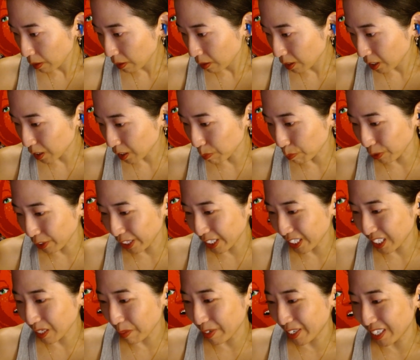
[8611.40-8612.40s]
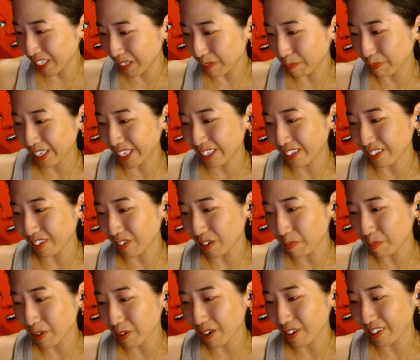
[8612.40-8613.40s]
Let's bully someone into playing Laura
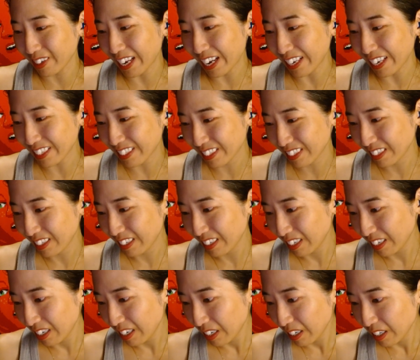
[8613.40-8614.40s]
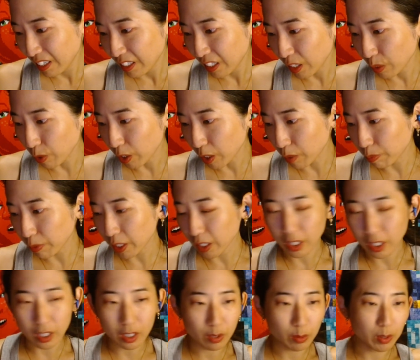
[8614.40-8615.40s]
Bow. Yes. Yeah, Ren is playing
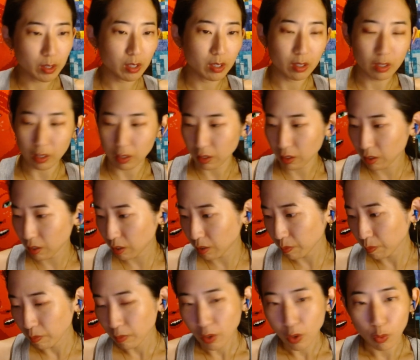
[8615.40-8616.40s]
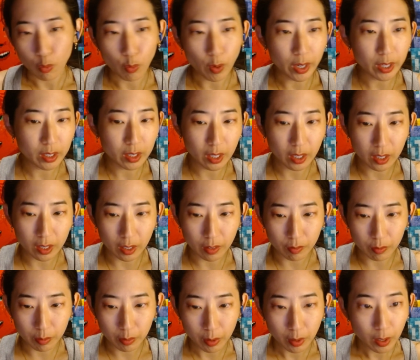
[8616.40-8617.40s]
King's Quest 6. One Geek
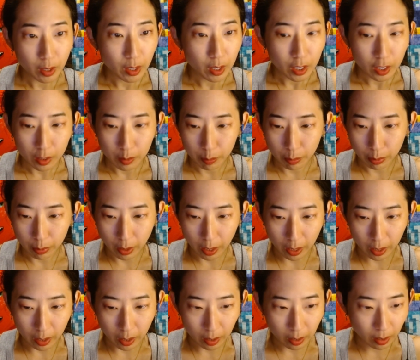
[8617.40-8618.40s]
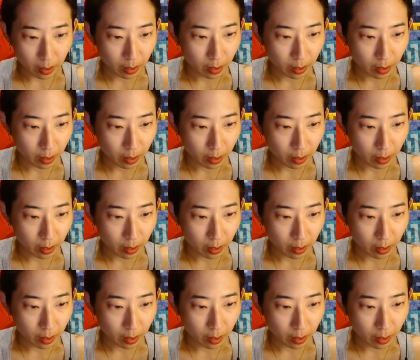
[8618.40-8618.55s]
11 is playing